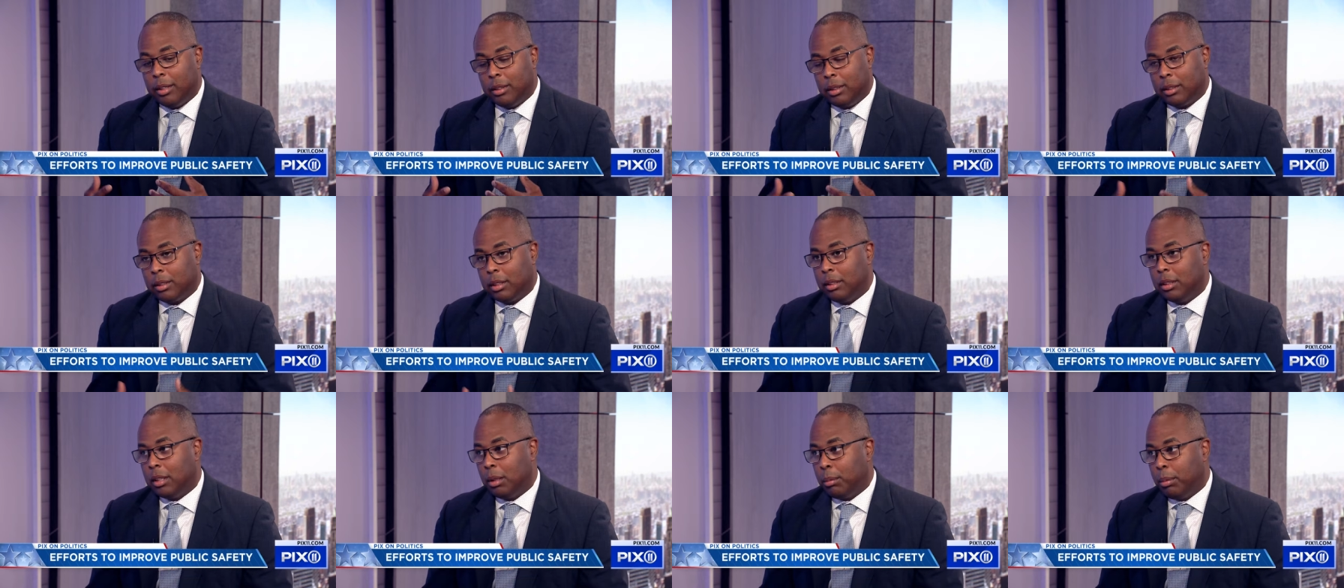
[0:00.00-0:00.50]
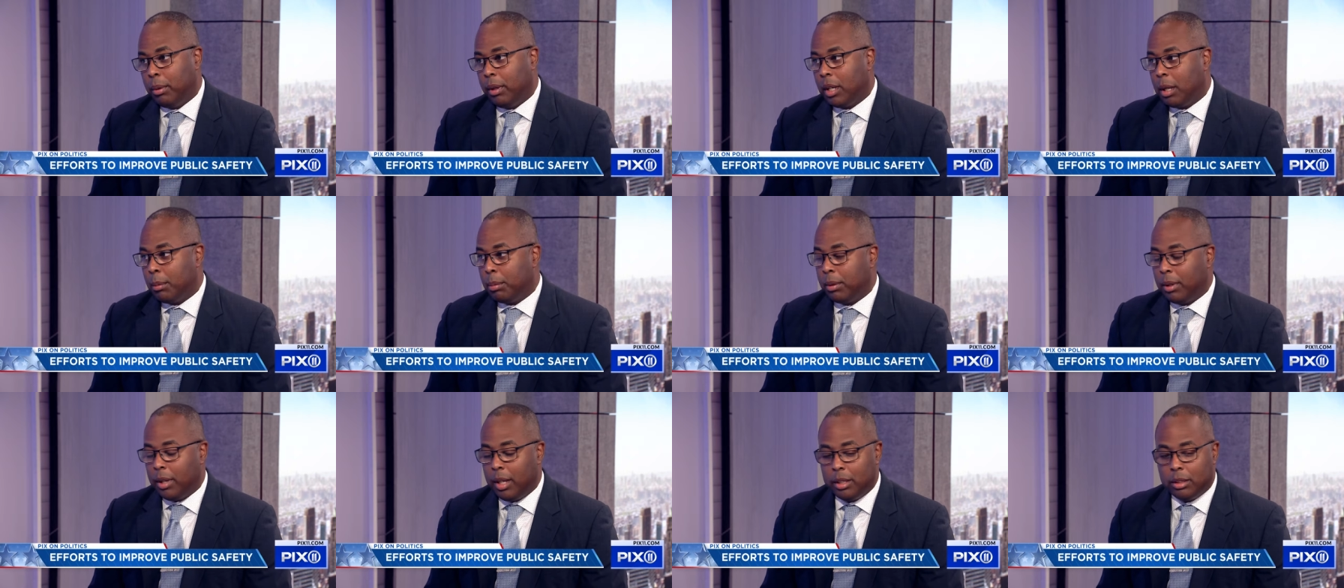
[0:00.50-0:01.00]
I, took the subway a
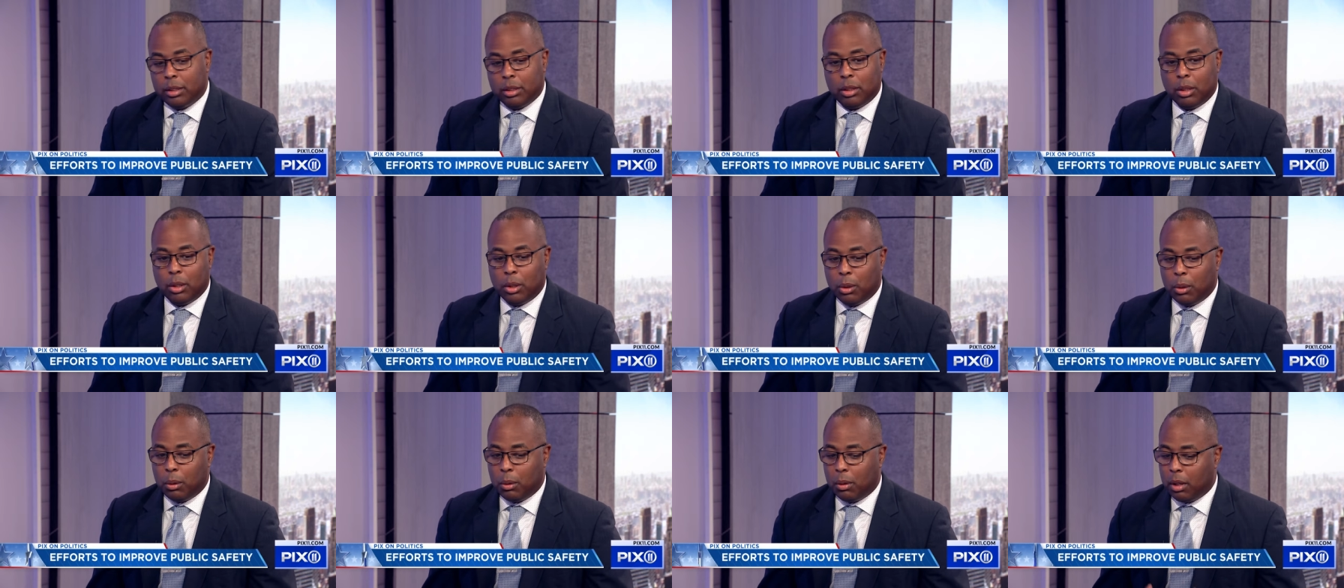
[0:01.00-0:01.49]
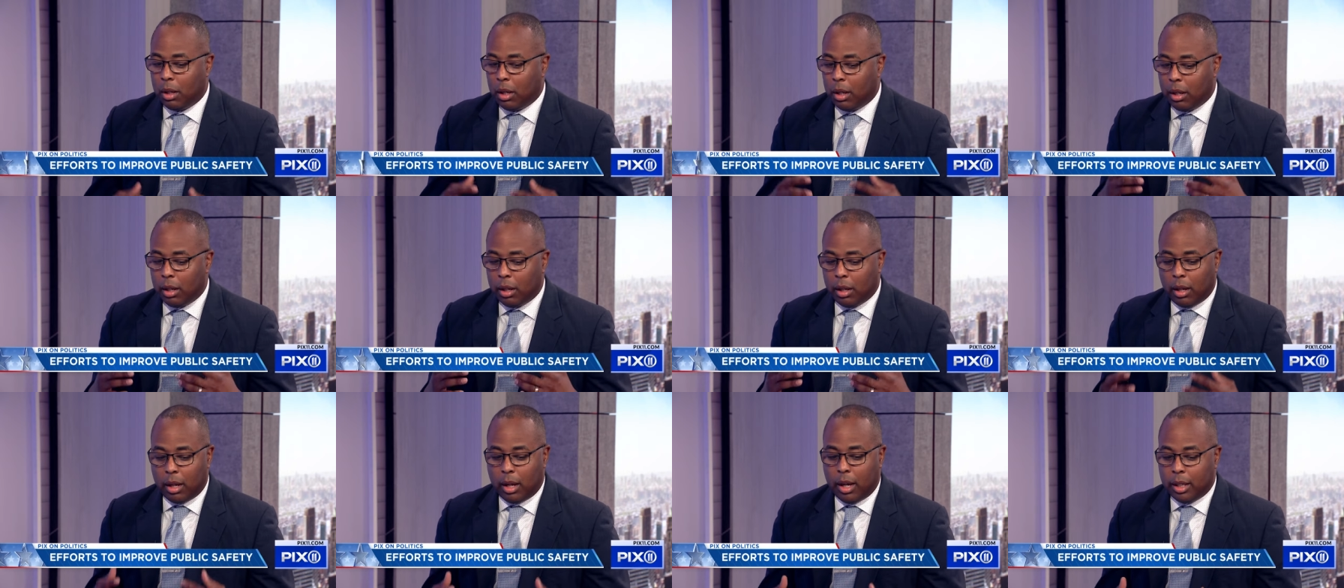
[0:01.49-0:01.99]
couple of days ago.
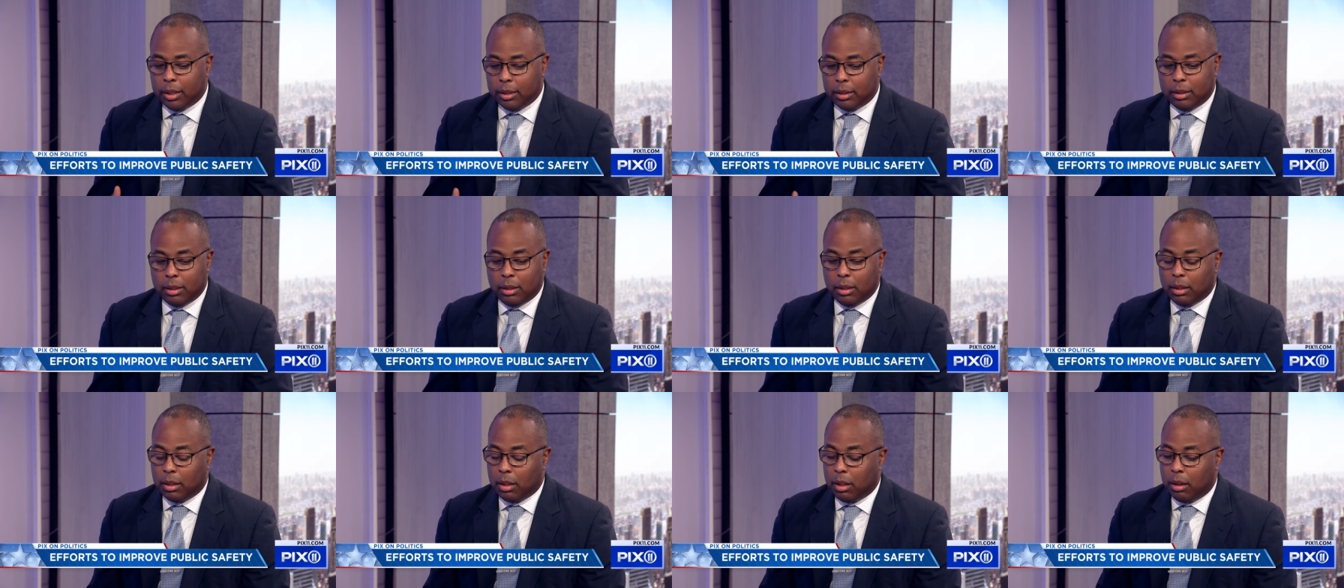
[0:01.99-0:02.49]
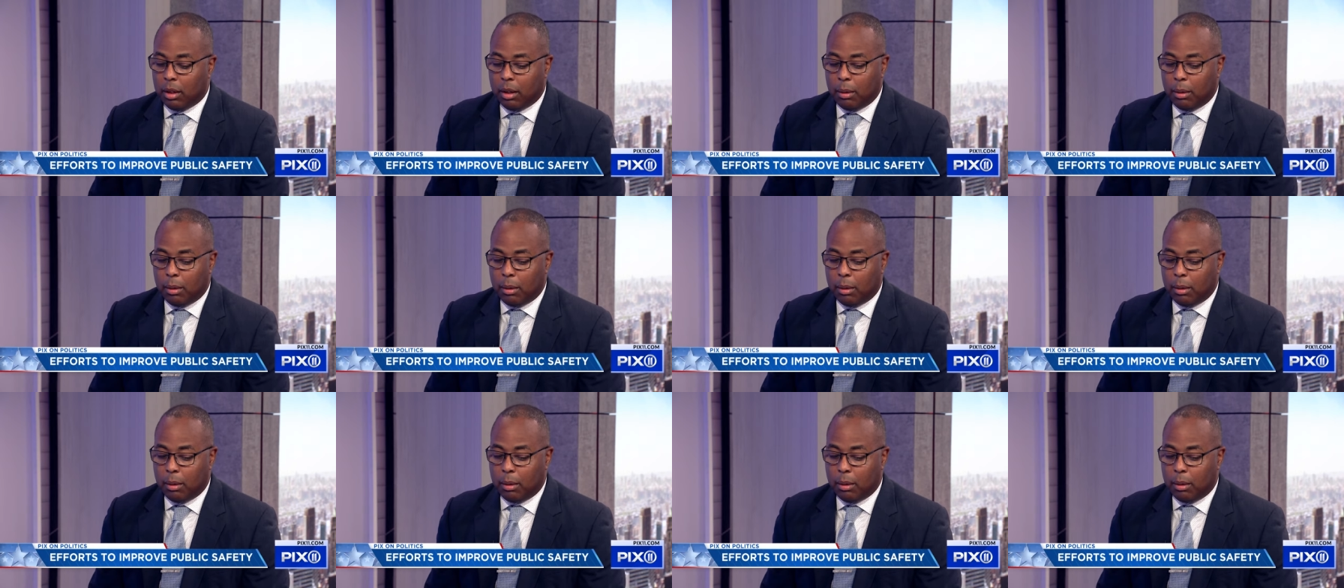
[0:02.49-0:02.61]
I see a,